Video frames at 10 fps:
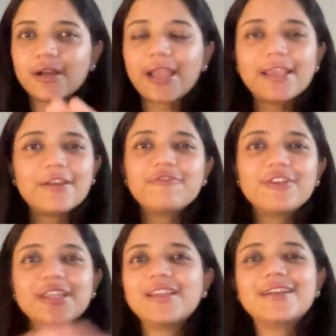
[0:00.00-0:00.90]
I get a
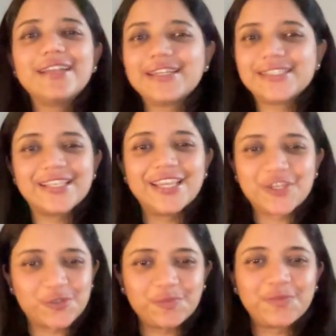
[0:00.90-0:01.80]
vanilla date
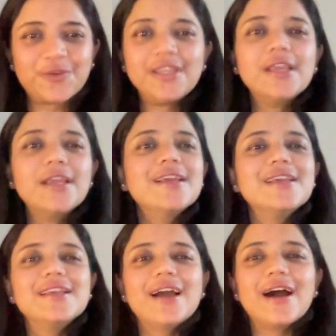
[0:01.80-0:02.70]
selection, right?
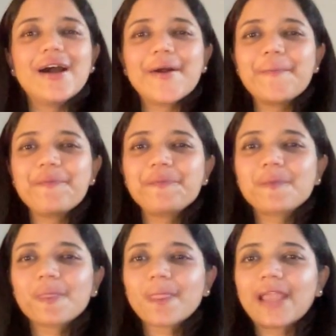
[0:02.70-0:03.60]
And
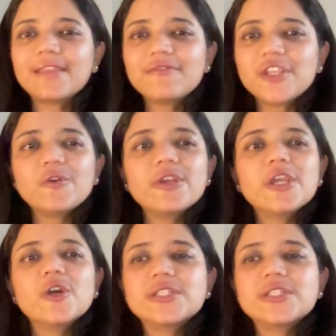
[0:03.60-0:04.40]
then when you click on